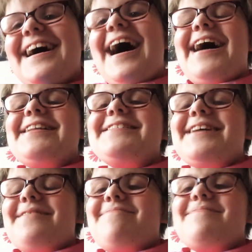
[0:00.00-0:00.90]
And
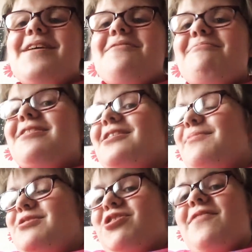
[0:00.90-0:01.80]
we're going to
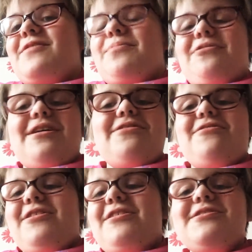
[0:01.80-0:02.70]
be driving a brand
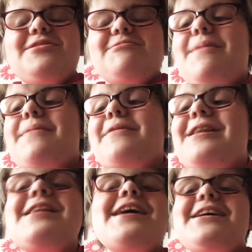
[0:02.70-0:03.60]
new car, I'm
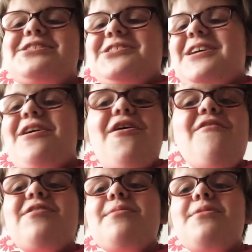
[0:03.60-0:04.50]
literally
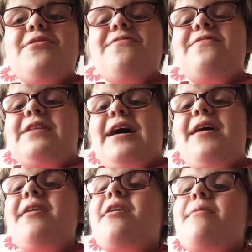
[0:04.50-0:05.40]
over the moon for
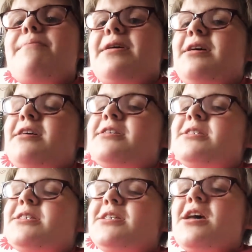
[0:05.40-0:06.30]
that,
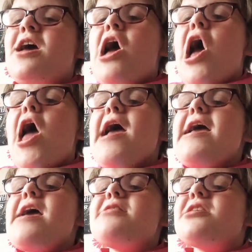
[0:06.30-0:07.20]
because
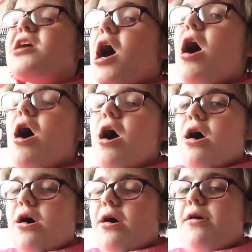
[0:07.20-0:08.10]
the
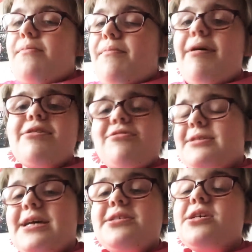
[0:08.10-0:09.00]
car might
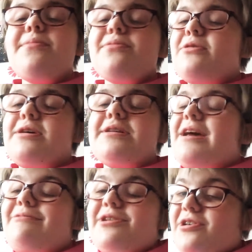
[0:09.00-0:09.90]
not end up looking
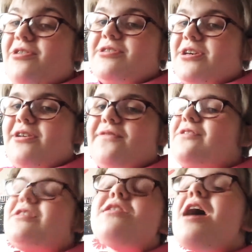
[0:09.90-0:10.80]
very good
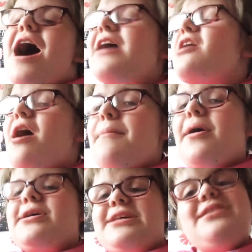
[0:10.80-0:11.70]
after, and I
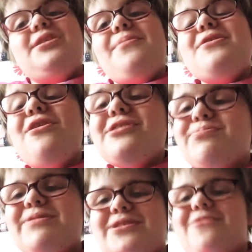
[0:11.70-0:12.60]
might end up in
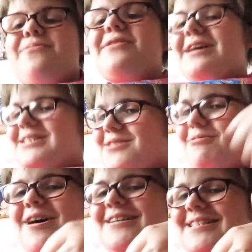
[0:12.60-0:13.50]
hospital, but that's
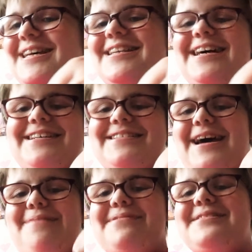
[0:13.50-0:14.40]
the worst thing that could
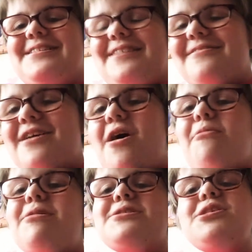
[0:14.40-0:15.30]
happen, so
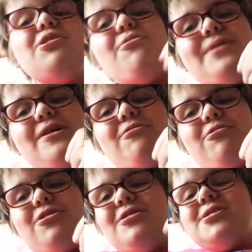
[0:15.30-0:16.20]
we should all be
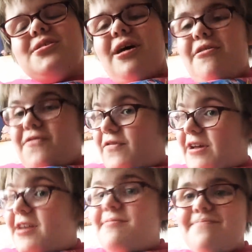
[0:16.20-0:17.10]
all good,
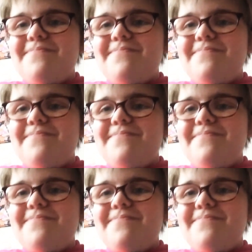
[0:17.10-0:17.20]
hopefully.